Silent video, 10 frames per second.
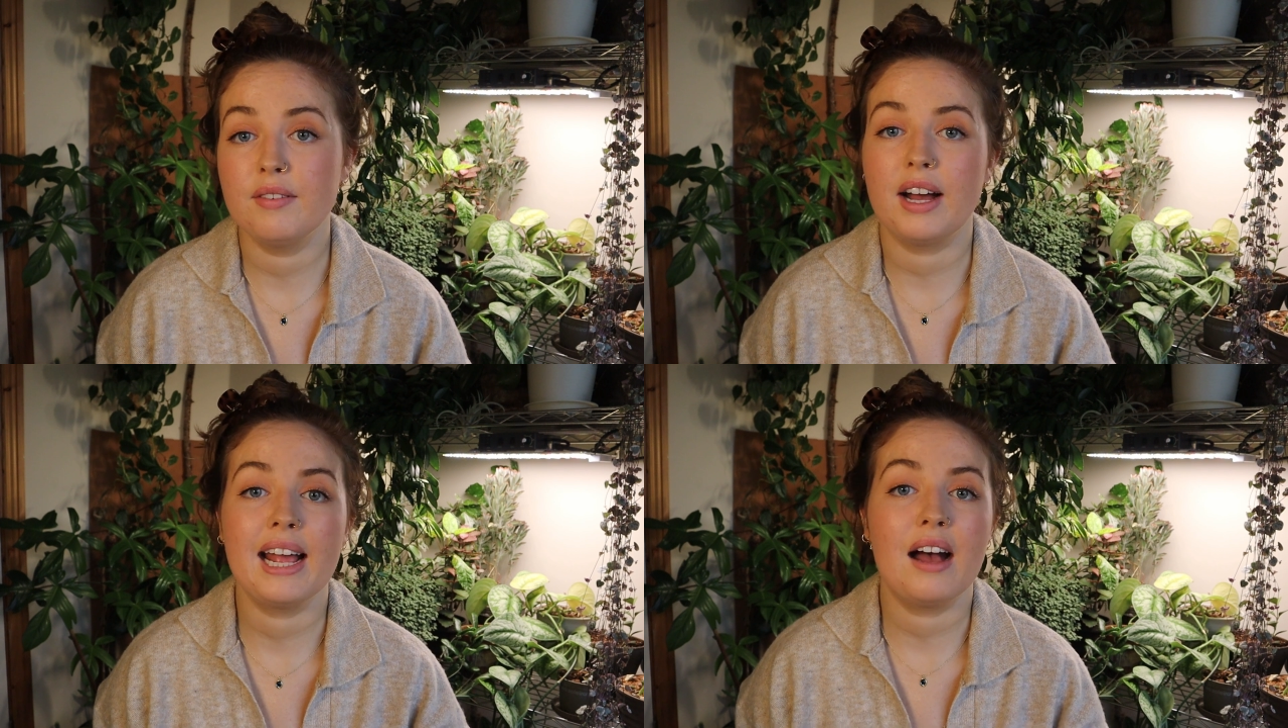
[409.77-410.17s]

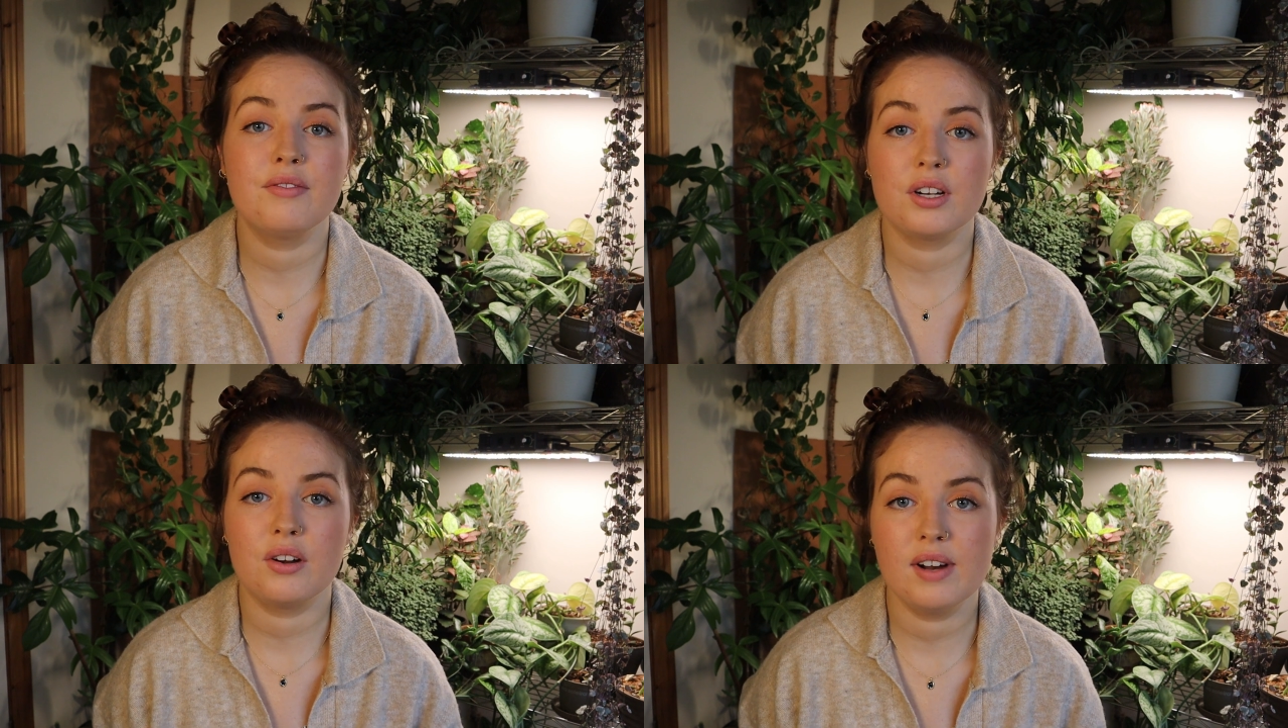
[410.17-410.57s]
If I
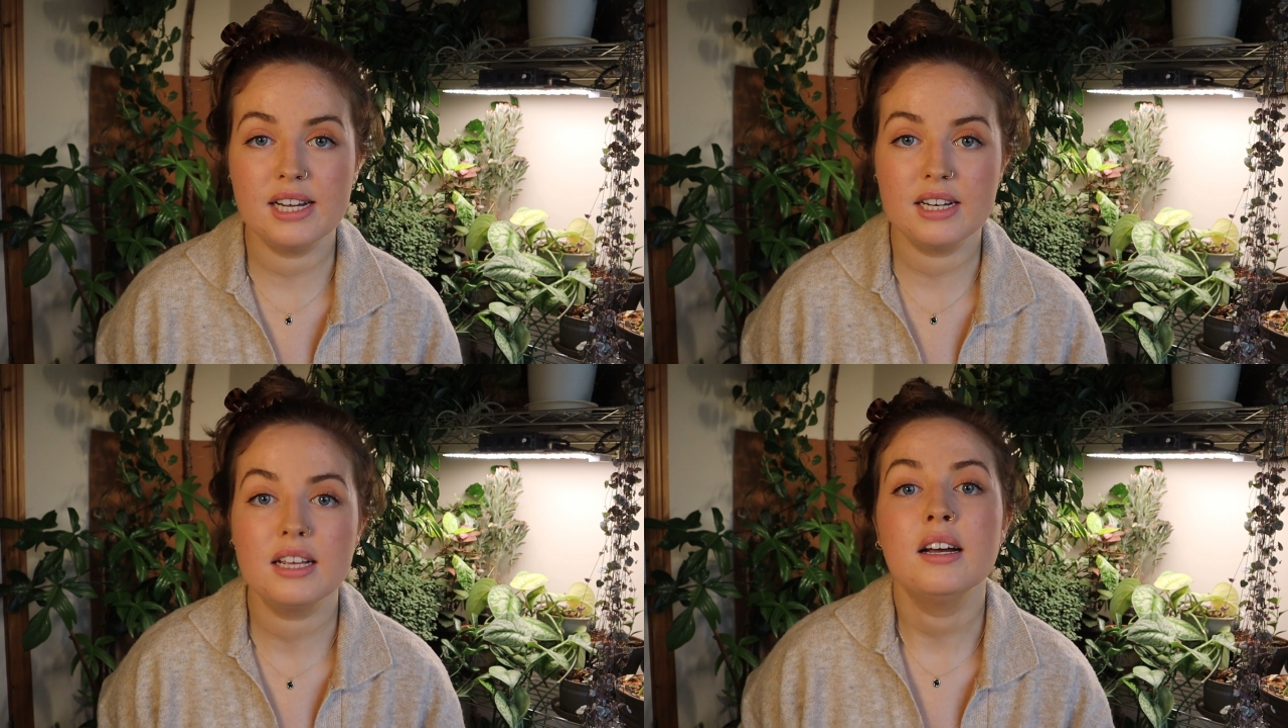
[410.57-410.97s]
have it
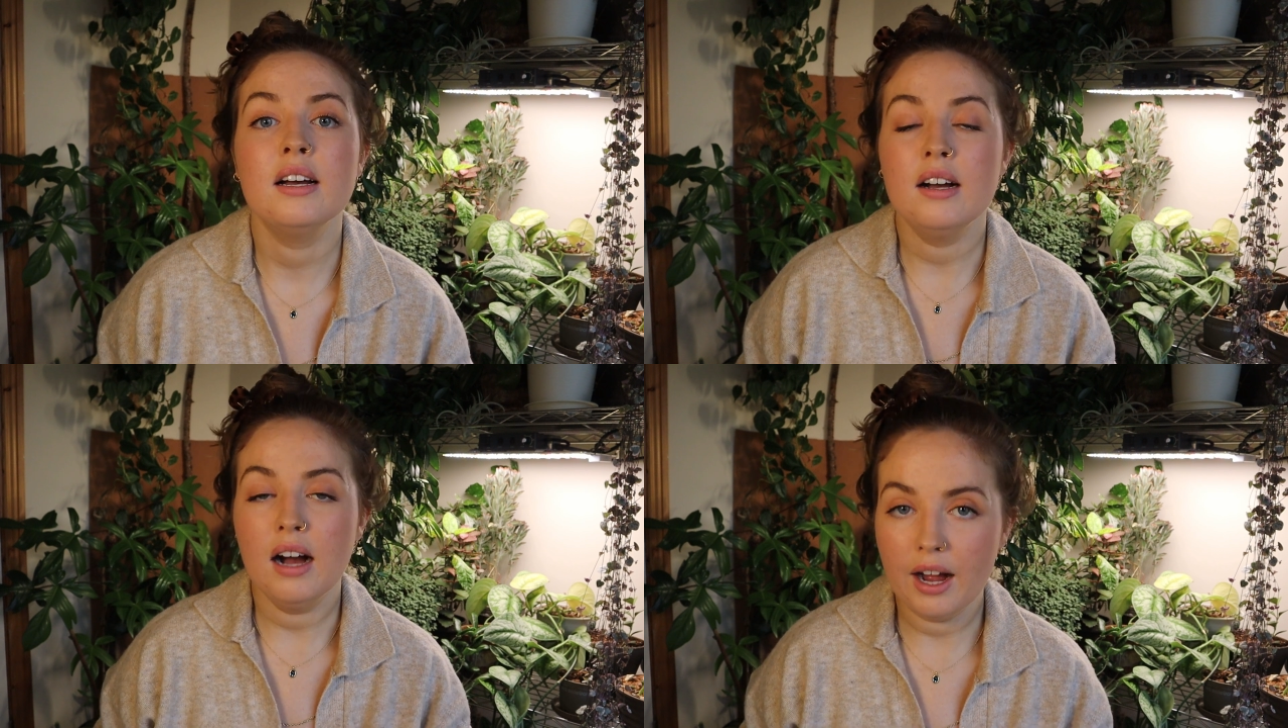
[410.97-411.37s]
already,
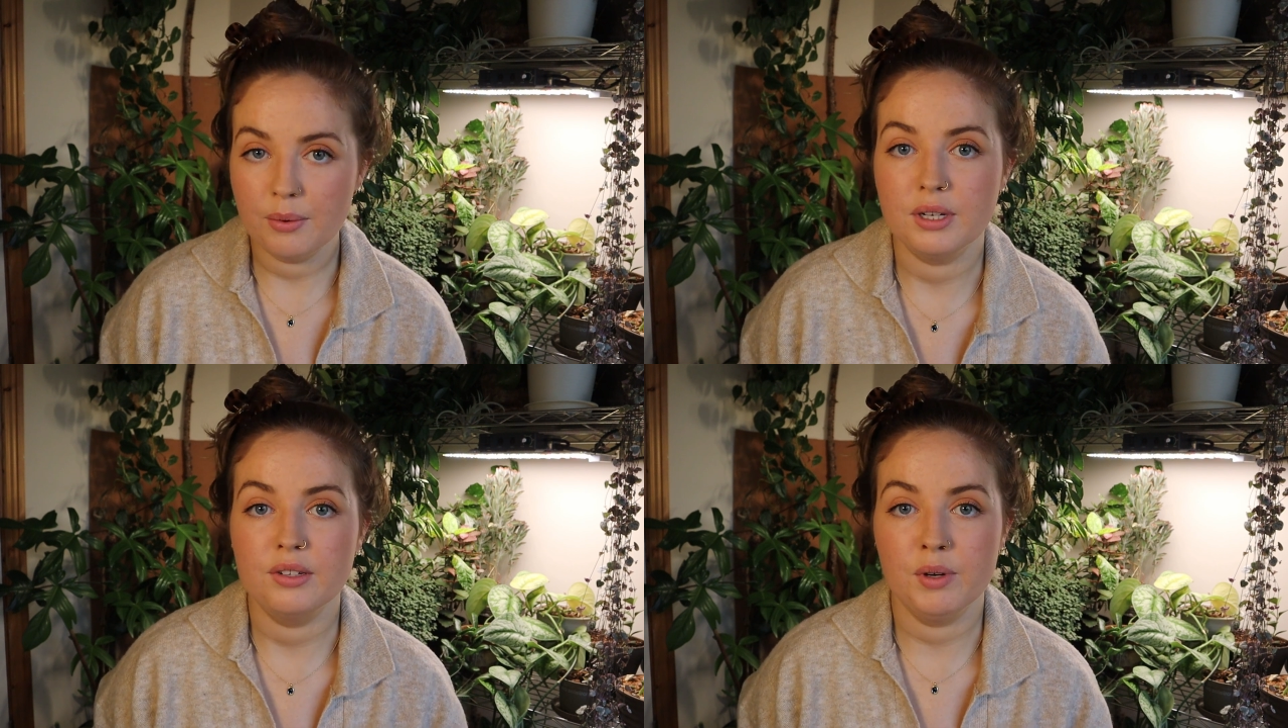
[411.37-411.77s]
I
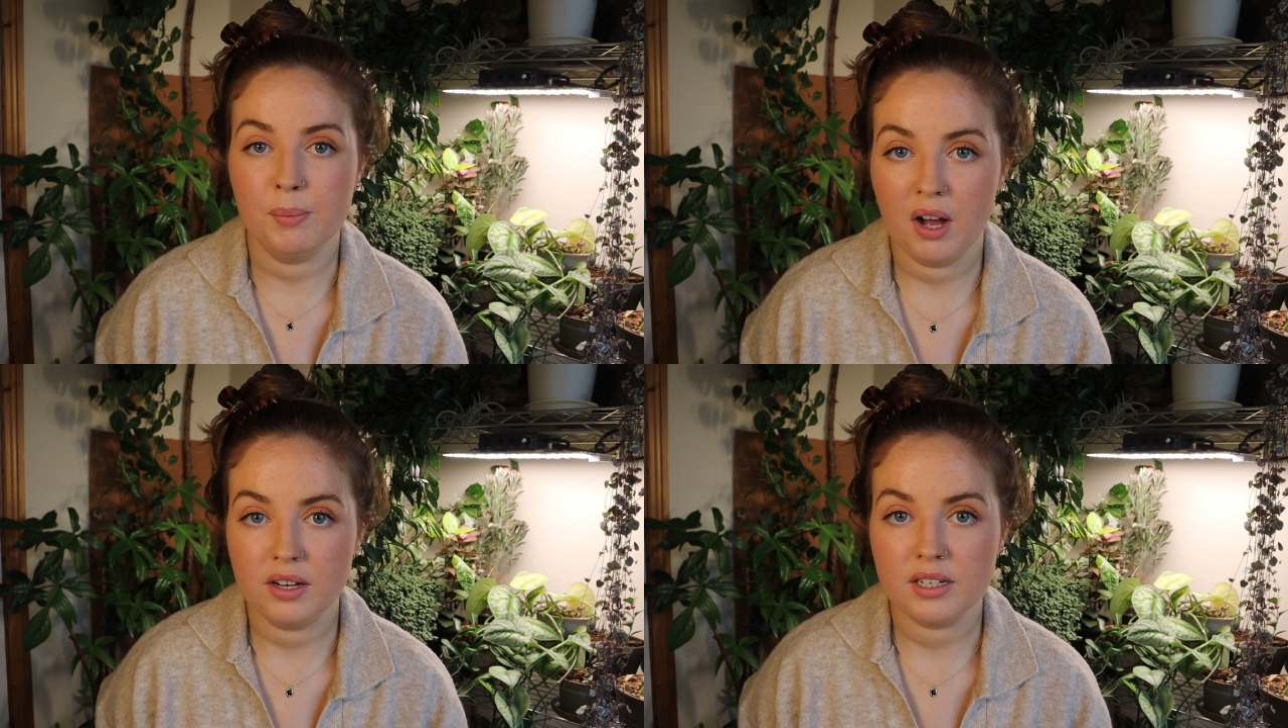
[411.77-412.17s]
will
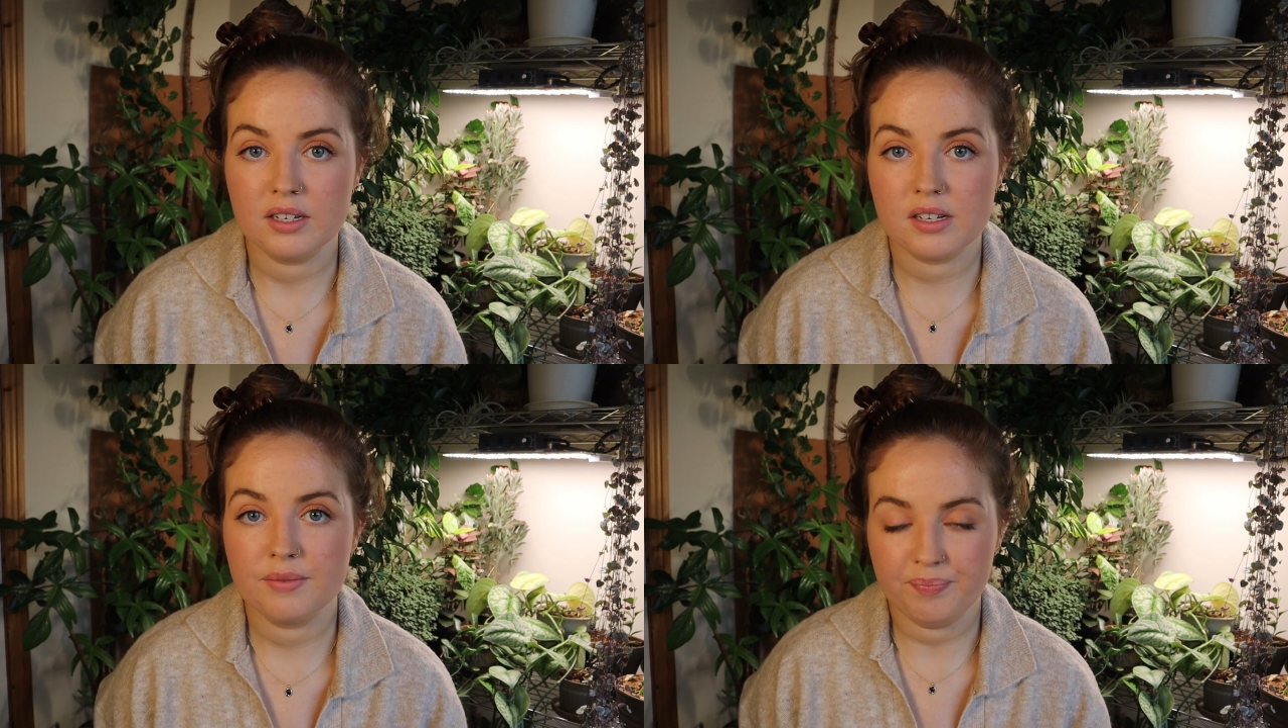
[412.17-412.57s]
repot
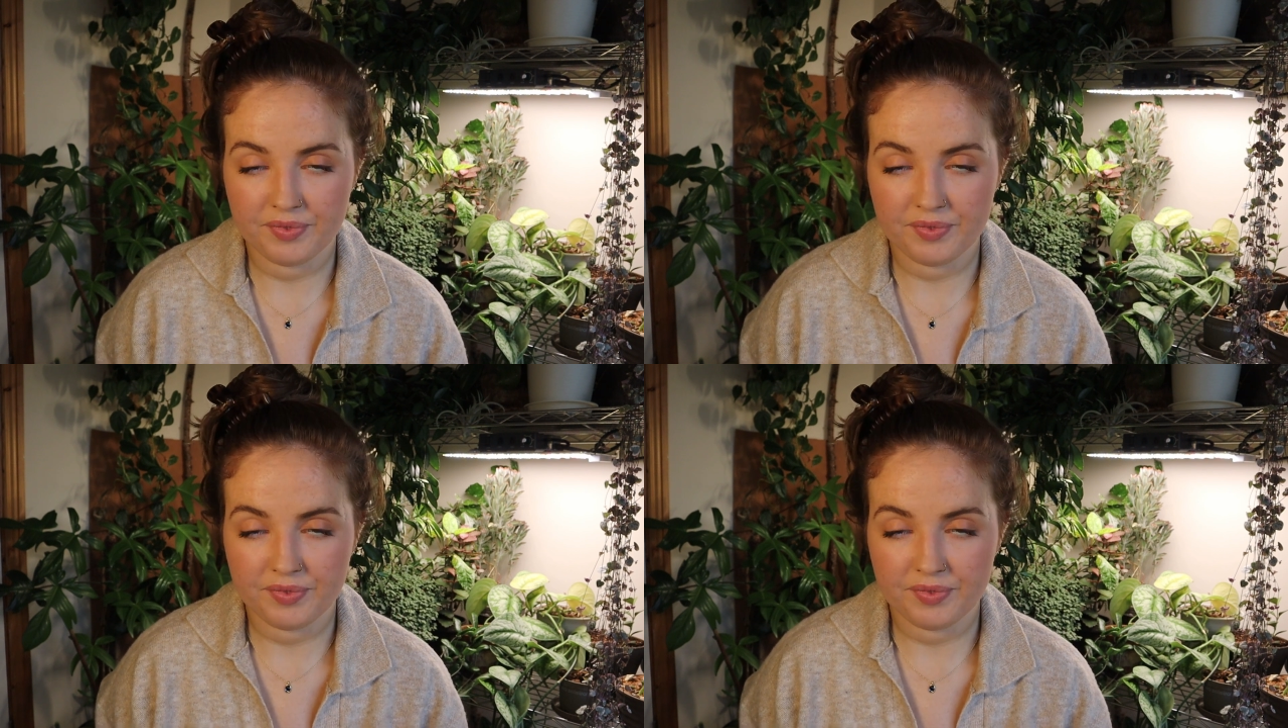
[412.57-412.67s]
it.